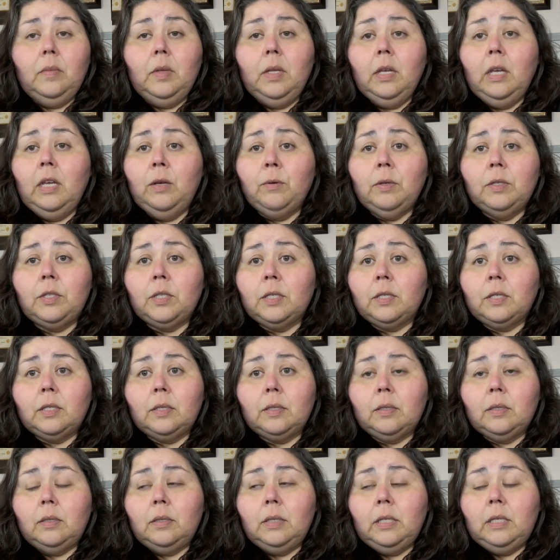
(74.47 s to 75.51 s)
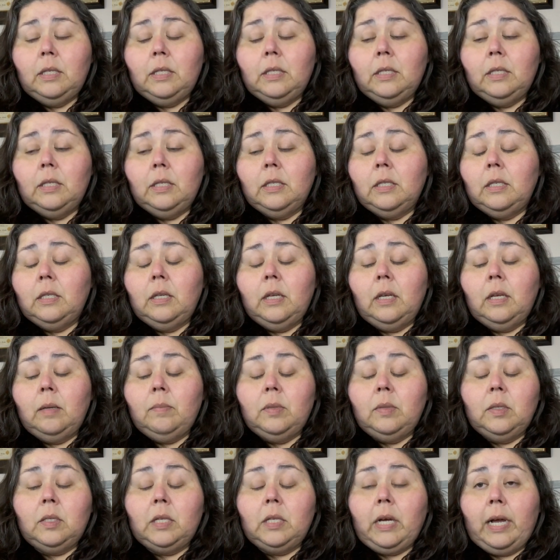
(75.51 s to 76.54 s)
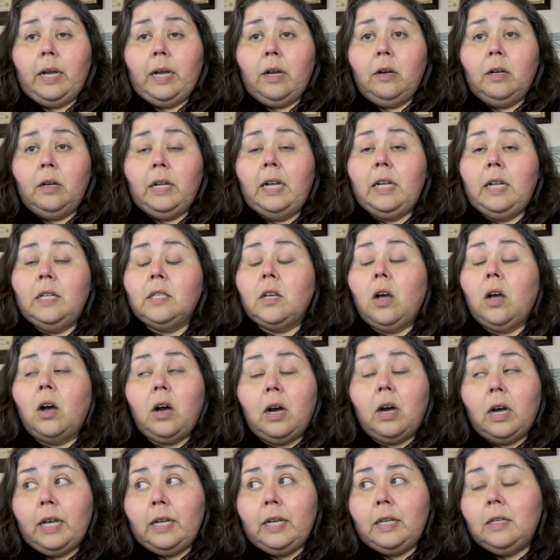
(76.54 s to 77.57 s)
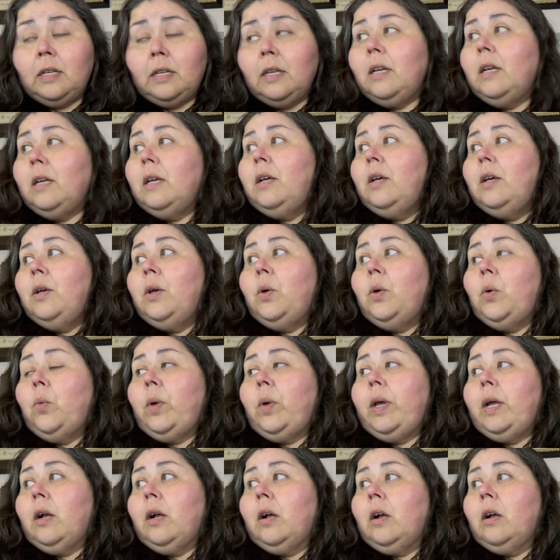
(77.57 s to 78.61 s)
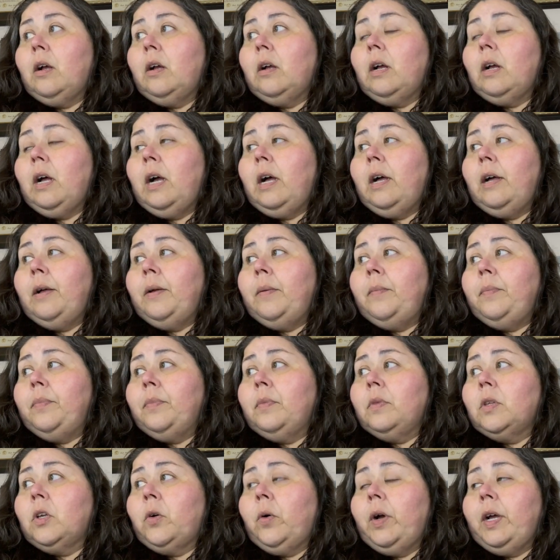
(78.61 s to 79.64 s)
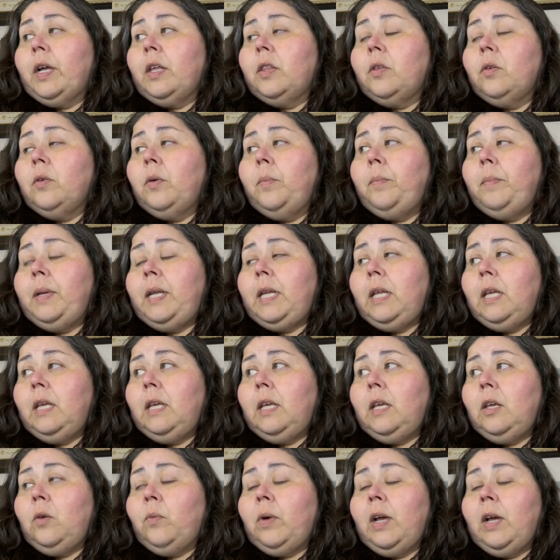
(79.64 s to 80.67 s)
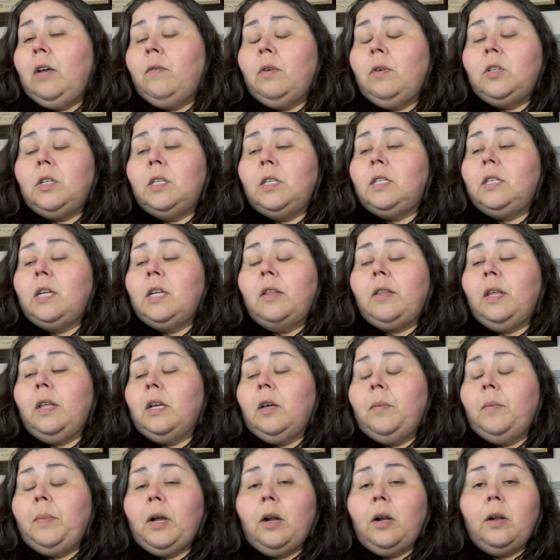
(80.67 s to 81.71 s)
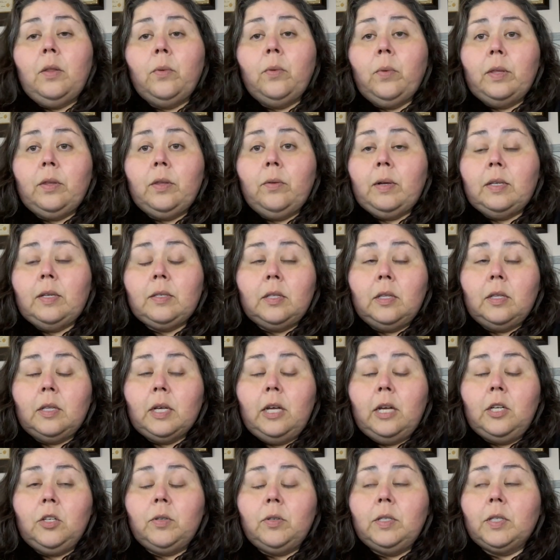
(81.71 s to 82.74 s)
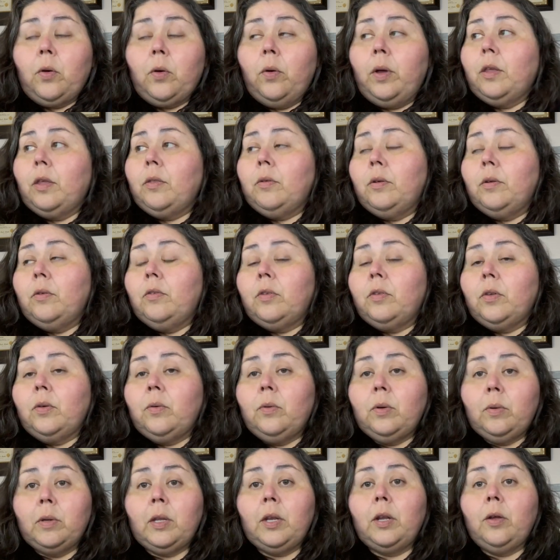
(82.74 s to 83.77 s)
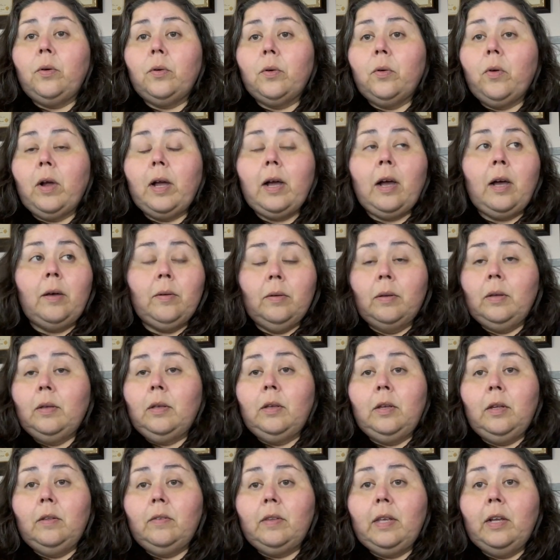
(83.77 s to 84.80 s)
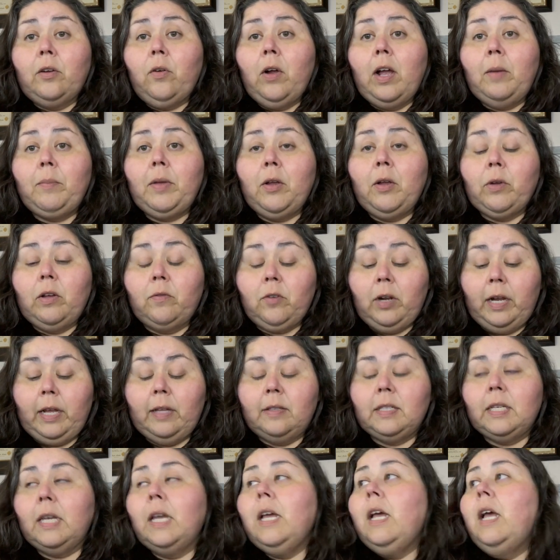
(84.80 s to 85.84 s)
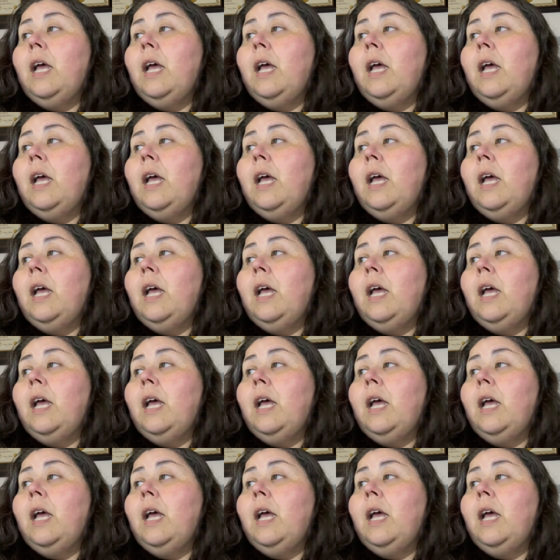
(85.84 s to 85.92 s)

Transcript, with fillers: it was just tired, and it's hot. We're going through a mini heat wave, which is nothing compared to what the rest of the country is going through. So, you know, you can say cry me a river, Nancy.